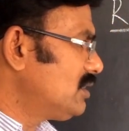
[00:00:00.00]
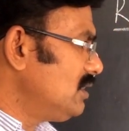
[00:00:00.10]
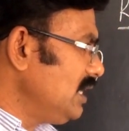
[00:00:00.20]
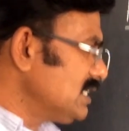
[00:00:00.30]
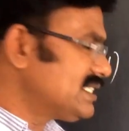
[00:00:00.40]

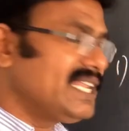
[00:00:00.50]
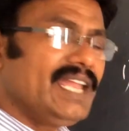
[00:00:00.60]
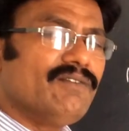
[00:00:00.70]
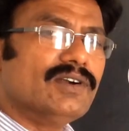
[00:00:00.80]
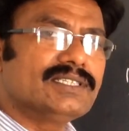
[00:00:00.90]
these
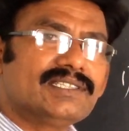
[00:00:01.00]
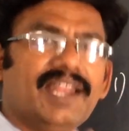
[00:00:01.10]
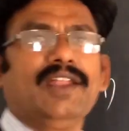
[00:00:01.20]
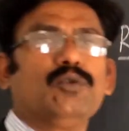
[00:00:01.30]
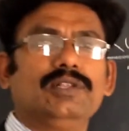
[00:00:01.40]
three words,
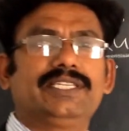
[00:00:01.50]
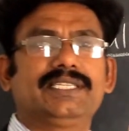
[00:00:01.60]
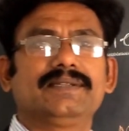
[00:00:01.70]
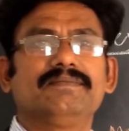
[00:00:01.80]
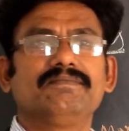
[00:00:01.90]
three
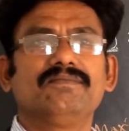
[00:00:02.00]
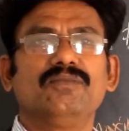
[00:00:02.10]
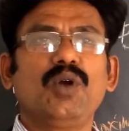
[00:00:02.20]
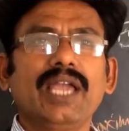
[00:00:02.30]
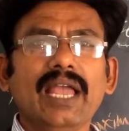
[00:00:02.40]
rules.
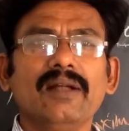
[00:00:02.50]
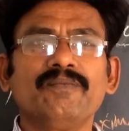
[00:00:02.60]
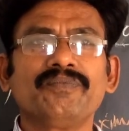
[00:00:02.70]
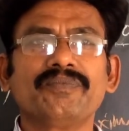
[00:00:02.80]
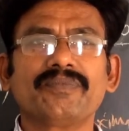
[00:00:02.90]
Okay?
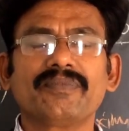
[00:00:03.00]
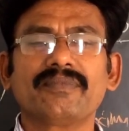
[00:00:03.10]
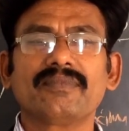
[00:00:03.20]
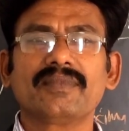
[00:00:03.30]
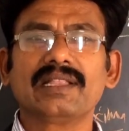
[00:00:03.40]

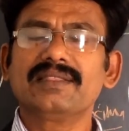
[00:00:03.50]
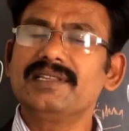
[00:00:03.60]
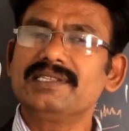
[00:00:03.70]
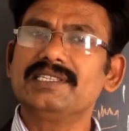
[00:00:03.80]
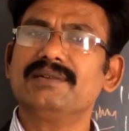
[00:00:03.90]

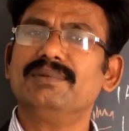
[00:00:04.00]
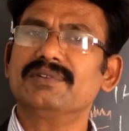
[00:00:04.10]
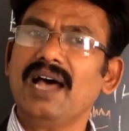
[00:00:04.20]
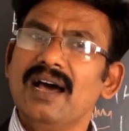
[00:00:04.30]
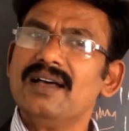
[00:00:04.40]
This is about
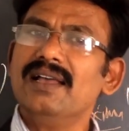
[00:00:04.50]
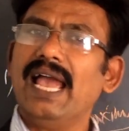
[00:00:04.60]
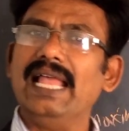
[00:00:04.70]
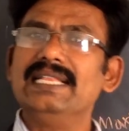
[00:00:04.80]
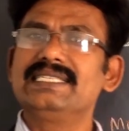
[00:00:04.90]
the
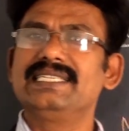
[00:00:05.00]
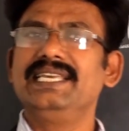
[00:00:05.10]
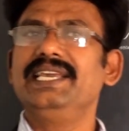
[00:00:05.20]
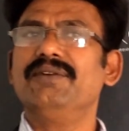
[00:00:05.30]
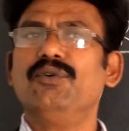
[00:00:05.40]

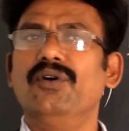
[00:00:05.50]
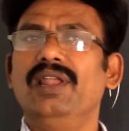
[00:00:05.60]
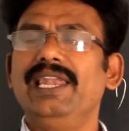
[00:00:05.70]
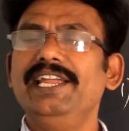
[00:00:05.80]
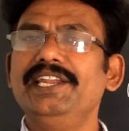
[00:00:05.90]

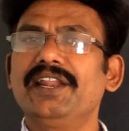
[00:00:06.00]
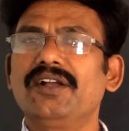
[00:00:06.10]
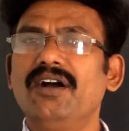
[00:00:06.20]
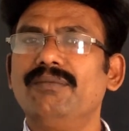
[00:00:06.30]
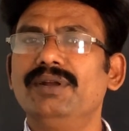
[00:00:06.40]
LCAO, linear
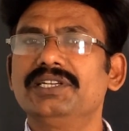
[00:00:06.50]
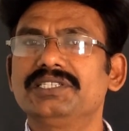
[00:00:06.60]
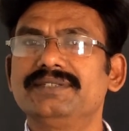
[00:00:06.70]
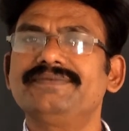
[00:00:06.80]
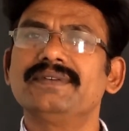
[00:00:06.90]

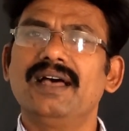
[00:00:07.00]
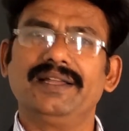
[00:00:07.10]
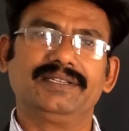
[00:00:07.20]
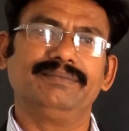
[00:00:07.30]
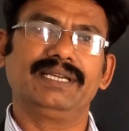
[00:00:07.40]
combination of
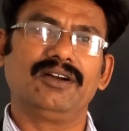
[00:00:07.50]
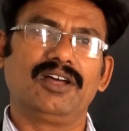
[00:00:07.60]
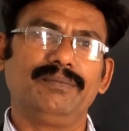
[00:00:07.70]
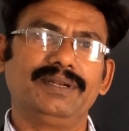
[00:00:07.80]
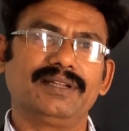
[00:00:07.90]
atomic
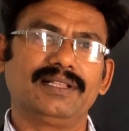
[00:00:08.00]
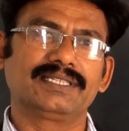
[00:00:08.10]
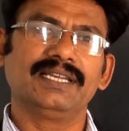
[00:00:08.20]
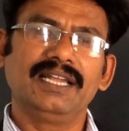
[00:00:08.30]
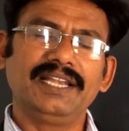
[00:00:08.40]

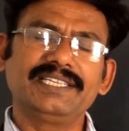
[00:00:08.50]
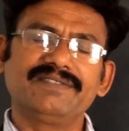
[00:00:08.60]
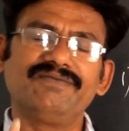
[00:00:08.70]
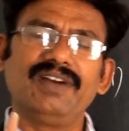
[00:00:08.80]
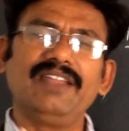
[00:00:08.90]
orbitals. It is
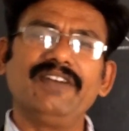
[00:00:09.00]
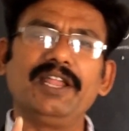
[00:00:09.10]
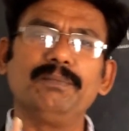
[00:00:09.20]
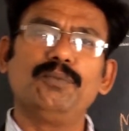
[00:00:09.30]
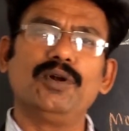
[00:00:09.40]
very, very
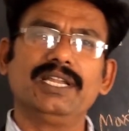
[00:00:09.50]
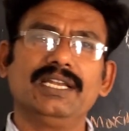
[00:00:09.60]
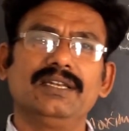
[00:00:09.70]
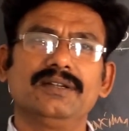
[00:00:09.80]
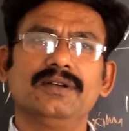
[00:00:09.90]

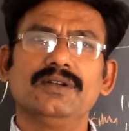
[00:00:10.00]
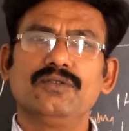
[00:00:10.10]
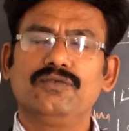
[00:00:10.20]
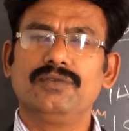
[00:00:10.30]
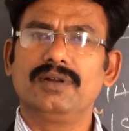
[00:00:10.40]
important
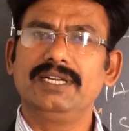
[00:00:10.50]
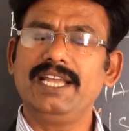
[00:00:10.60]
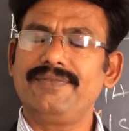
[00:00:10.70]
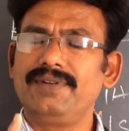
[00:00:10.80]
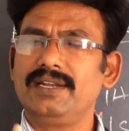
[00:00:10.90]
for
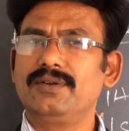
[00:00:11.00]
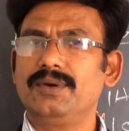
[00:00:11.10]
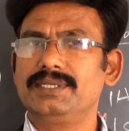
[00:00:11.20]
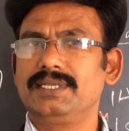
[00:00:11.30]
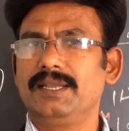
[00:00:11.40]
definite
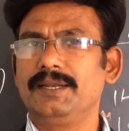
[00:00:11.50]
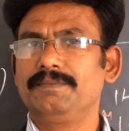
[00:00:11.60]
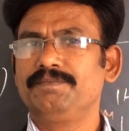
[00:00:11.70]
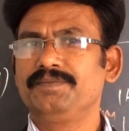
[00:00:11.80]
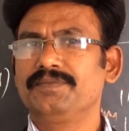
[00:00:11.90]
question.
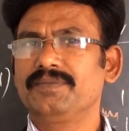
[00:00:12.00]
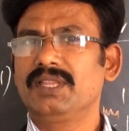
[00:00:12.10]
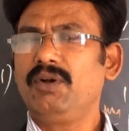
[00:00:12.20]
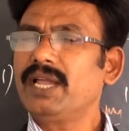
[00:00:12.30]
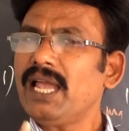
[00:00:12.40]

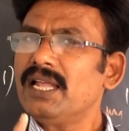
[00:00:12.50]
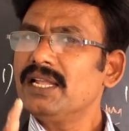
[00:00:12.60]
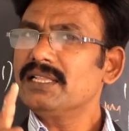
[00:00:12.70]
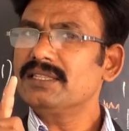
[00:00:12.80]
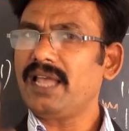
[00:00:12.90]

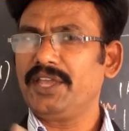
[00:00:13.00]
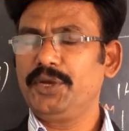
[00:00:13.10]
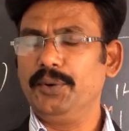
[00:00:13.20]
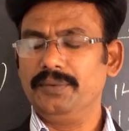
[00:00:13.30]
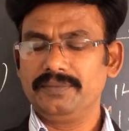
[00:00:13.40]
Okay? Thank
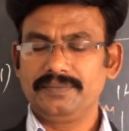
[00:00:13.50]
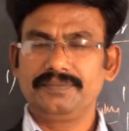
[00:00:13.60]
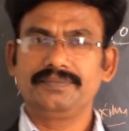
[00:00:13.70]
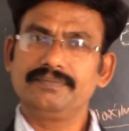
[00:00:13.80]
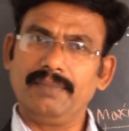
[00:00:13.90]
you.
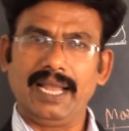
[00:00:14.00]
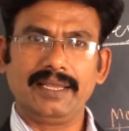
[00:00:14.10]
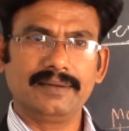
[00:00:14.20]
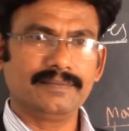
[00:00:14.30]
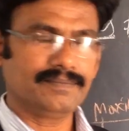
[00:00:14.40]
Bye.